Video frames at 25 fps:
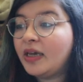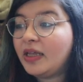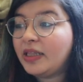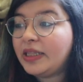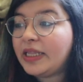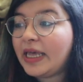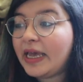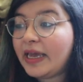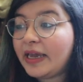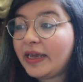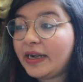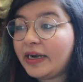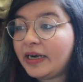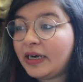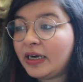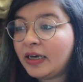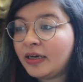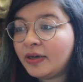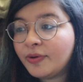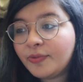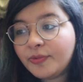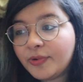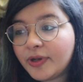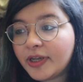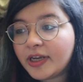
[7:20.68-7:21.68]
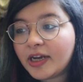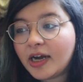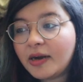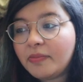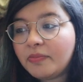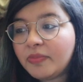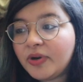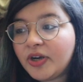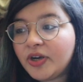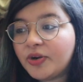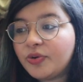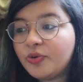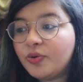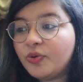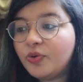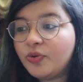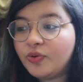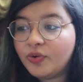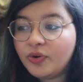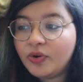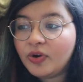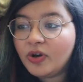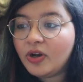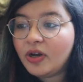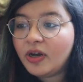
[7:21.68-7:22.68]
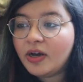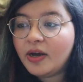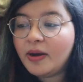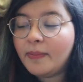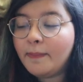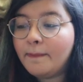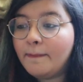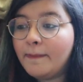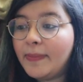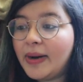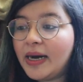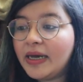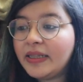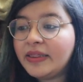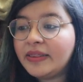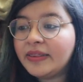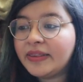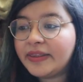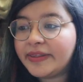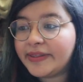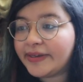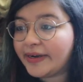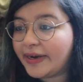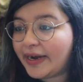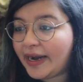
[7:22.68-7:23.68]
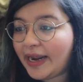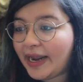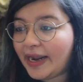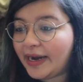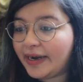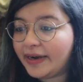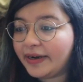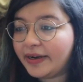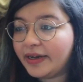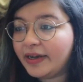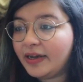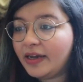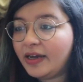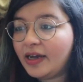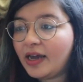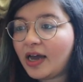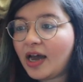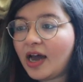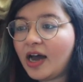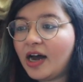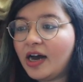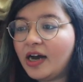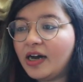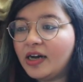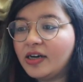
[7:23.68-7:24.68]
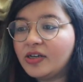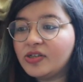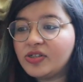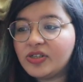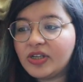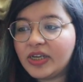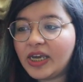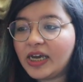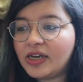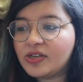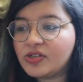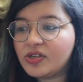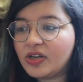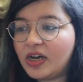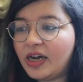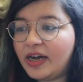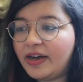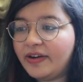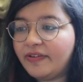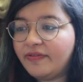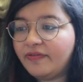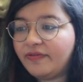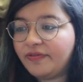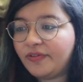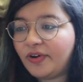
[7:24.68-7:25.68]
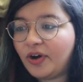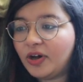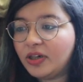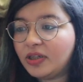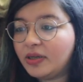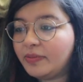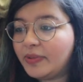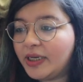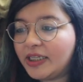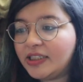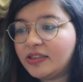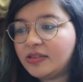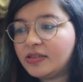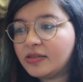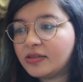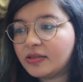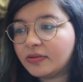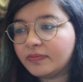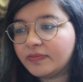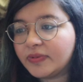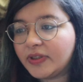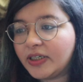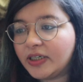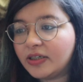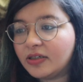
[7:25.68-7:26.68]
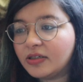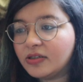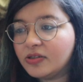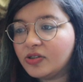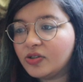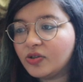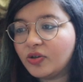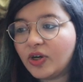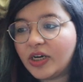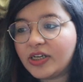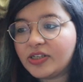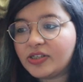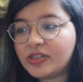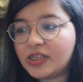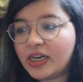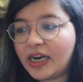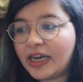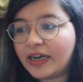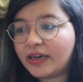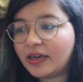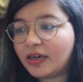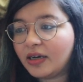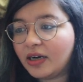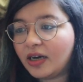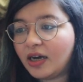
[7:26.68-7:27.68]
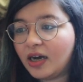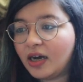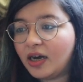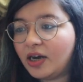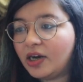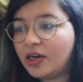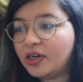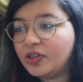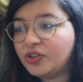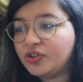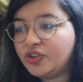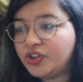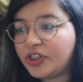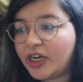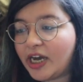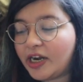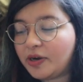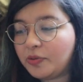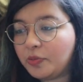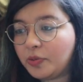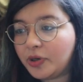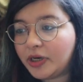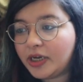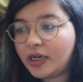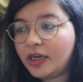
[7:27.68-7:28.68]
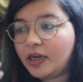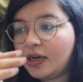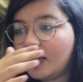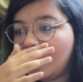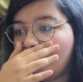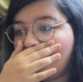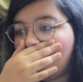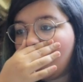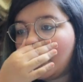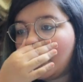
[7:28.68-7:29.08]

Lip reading: Then we come to month read. So yeah, so I have all the months here. So I select January,